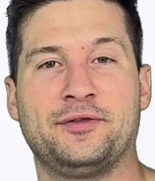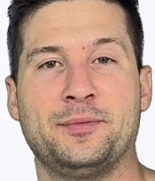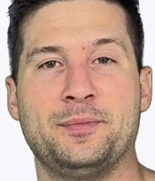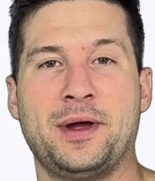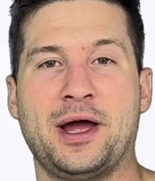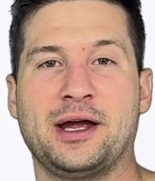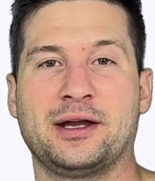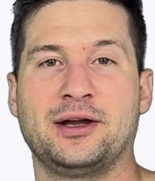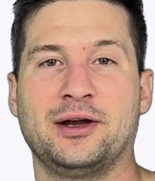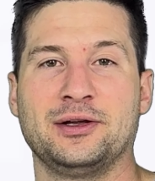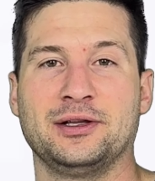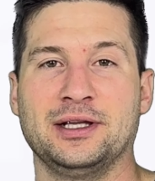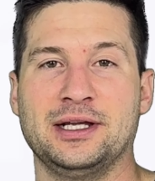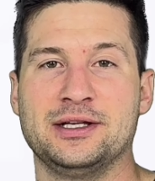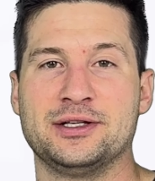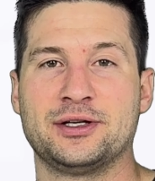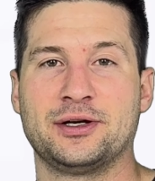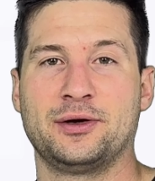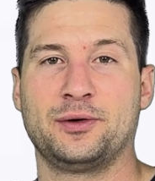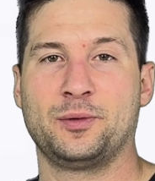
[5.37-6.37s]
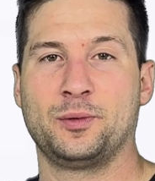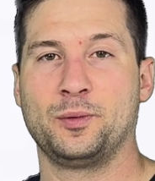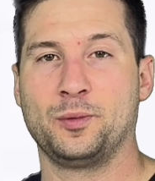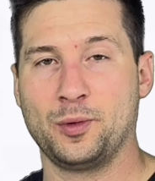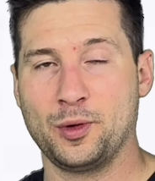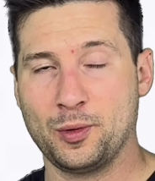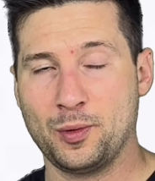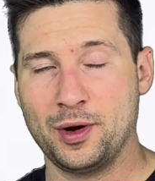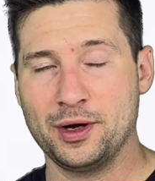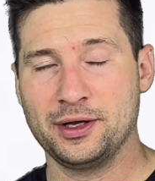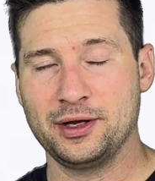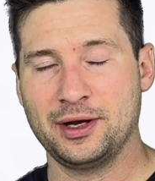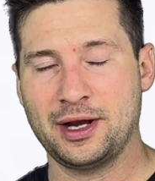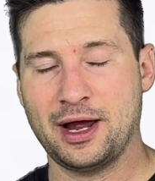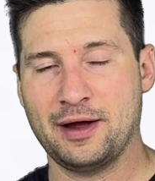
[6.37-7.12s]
from Backyard Leisure. We're wanting you to